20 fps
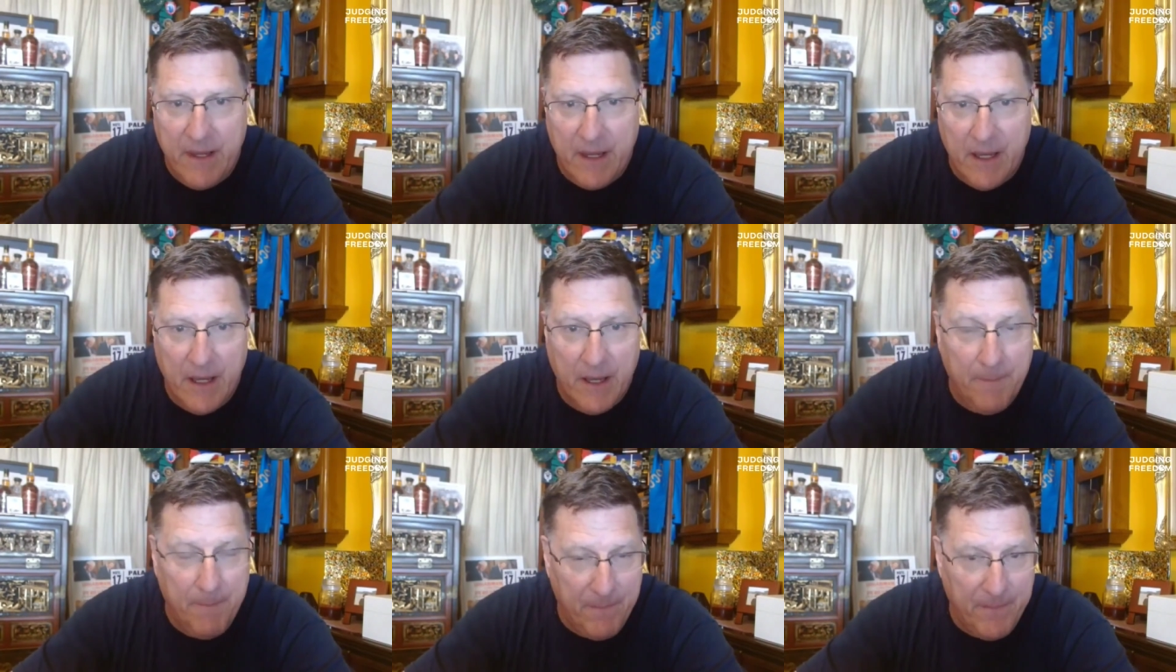
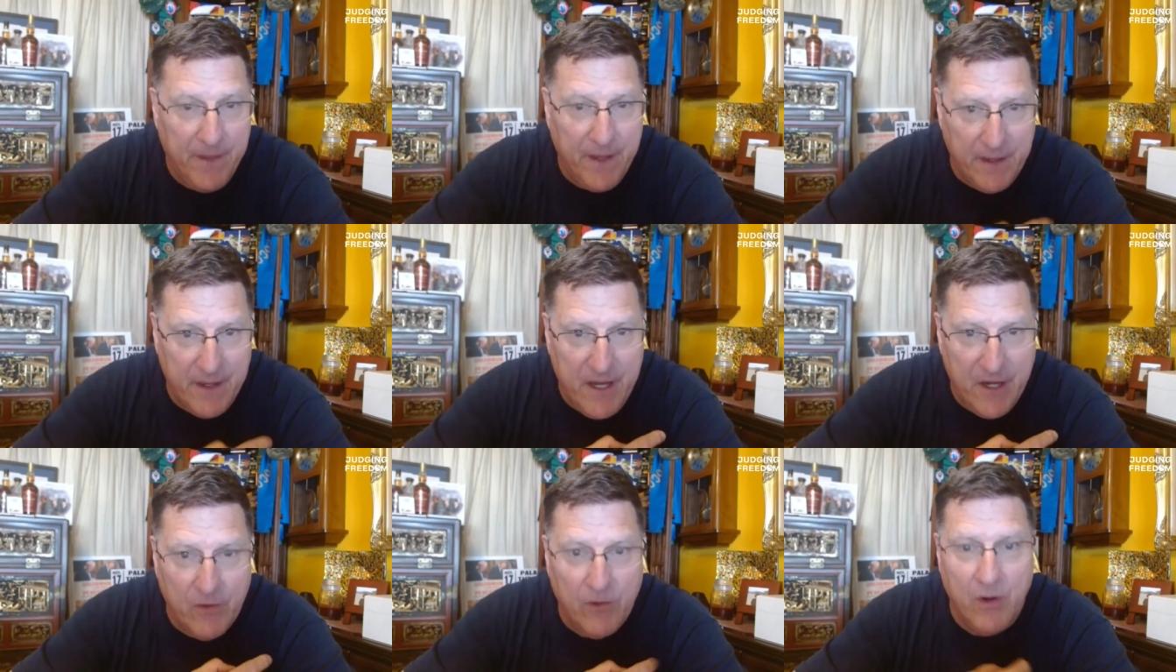the uh,
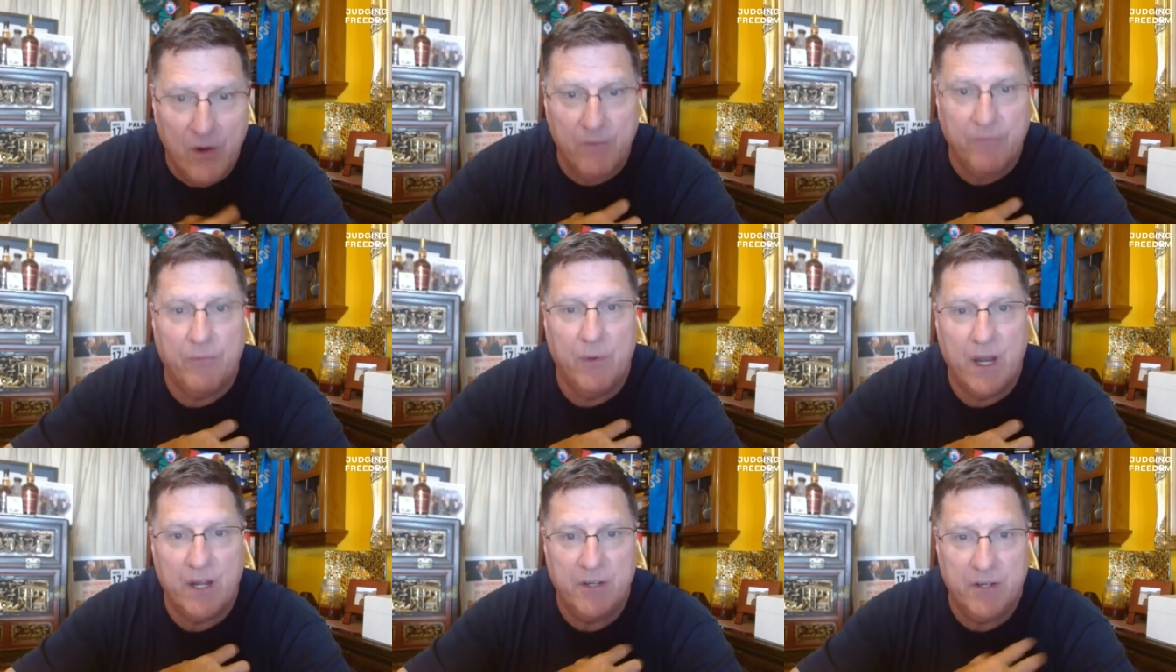the
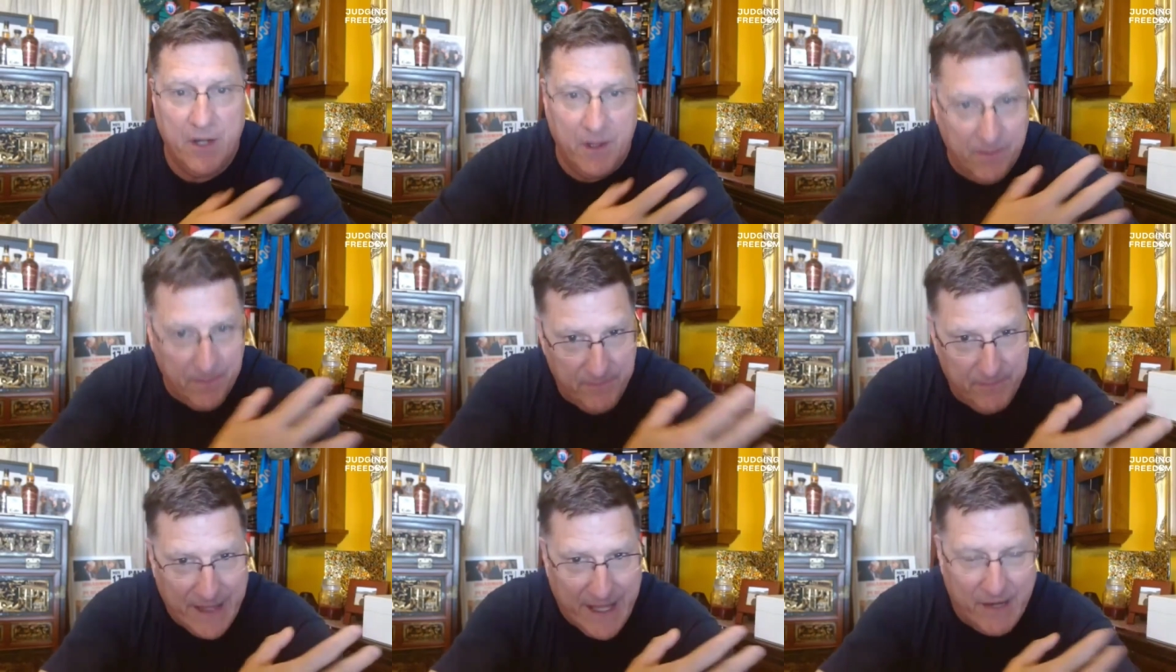hero of
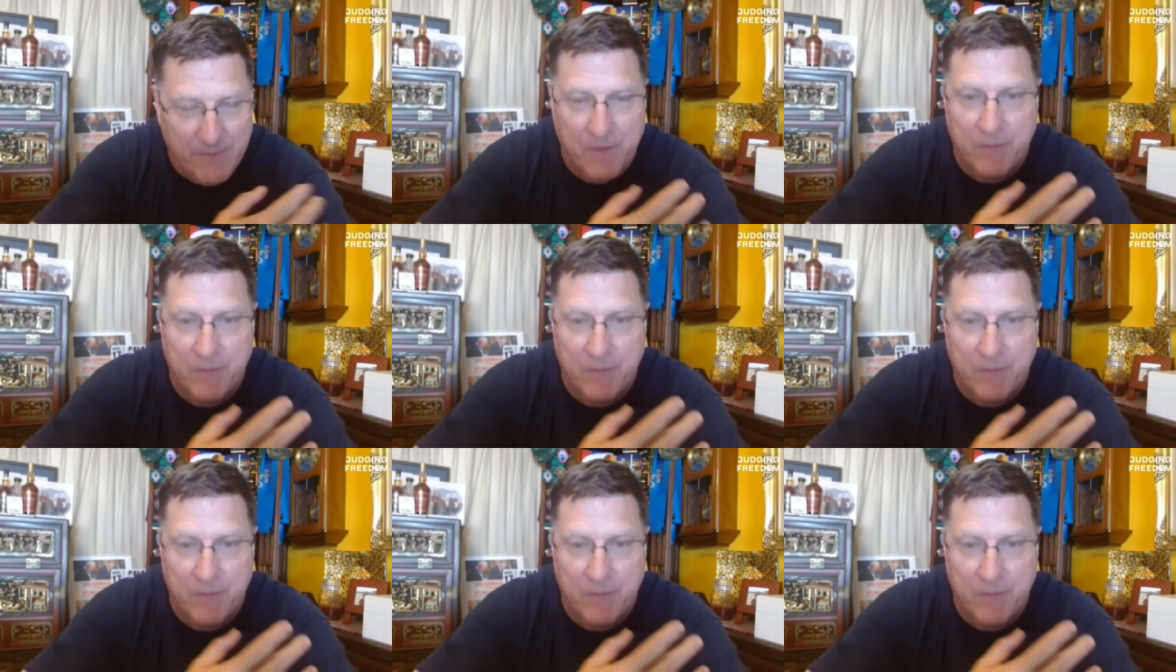Russia.